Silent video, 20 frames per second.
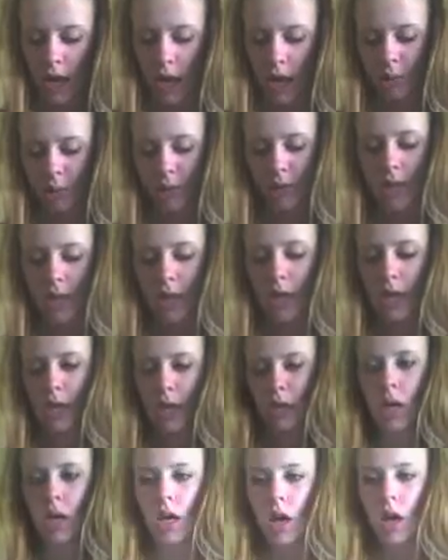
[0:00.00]
And
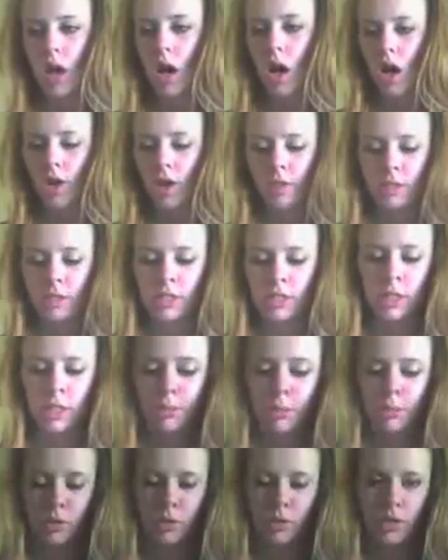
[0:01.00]
then Office
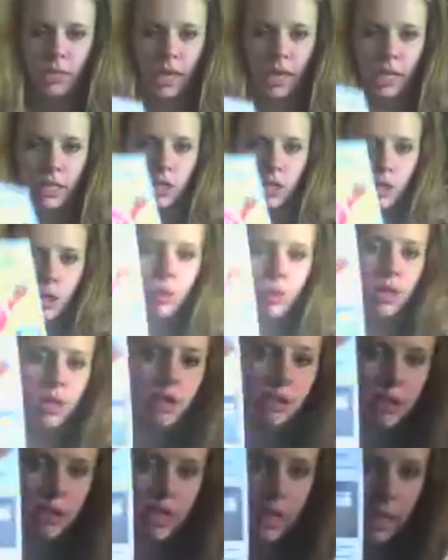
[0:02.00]
Depot just has two
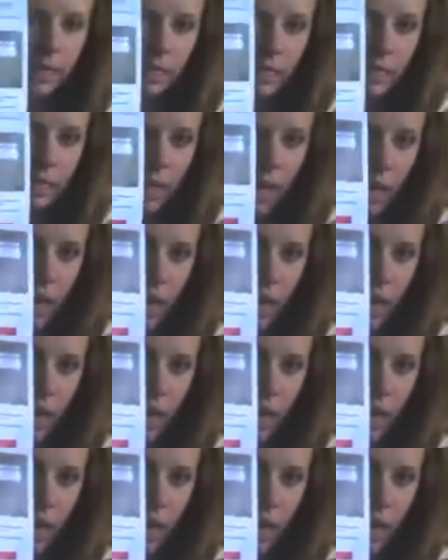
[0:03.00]
little things.